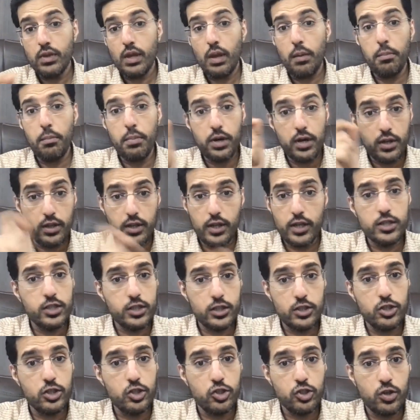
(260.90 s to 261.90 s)
But this
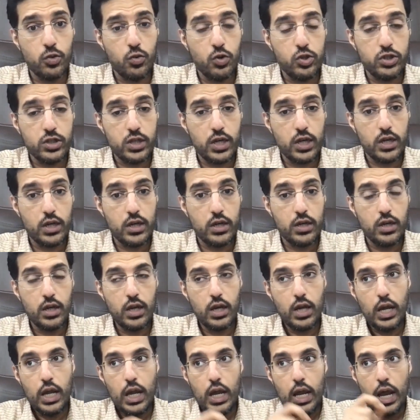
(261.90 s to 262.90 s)
decision was taken.
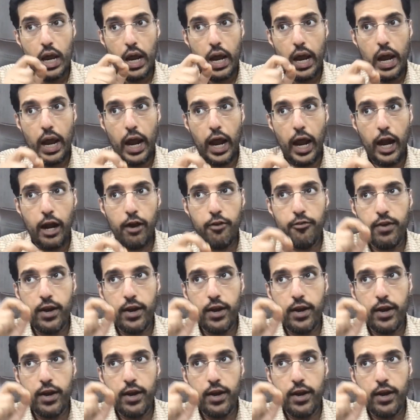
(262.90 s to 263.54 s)
And